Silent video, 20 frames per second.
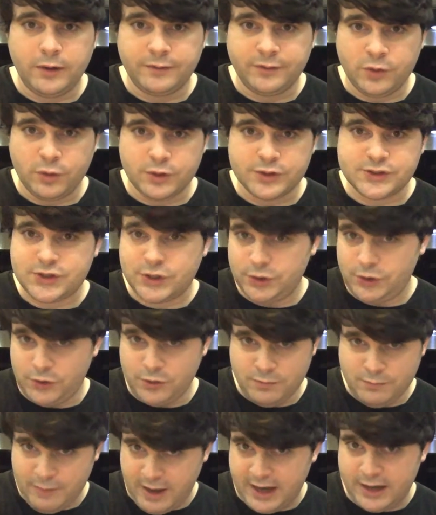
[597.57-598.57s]
Of course,
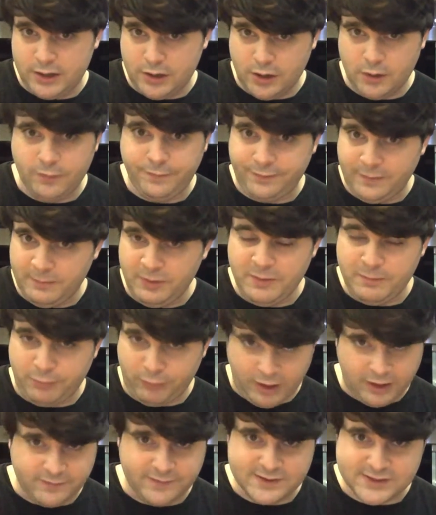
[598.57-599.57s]
you may know from The
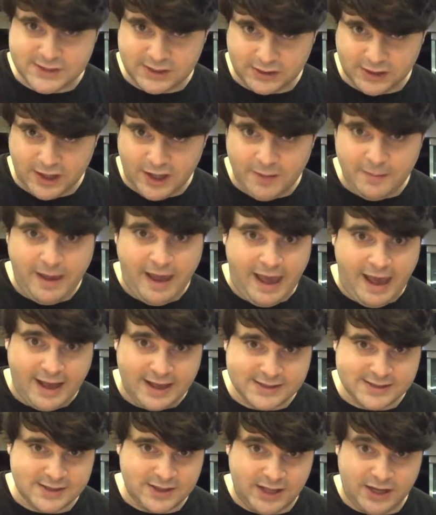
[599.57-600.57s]
Breakfast Club
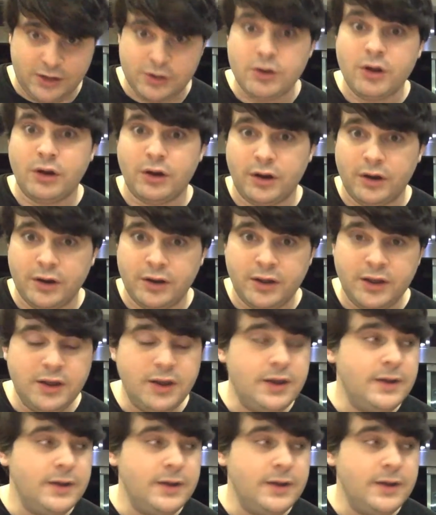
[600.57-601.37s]
as the nerd.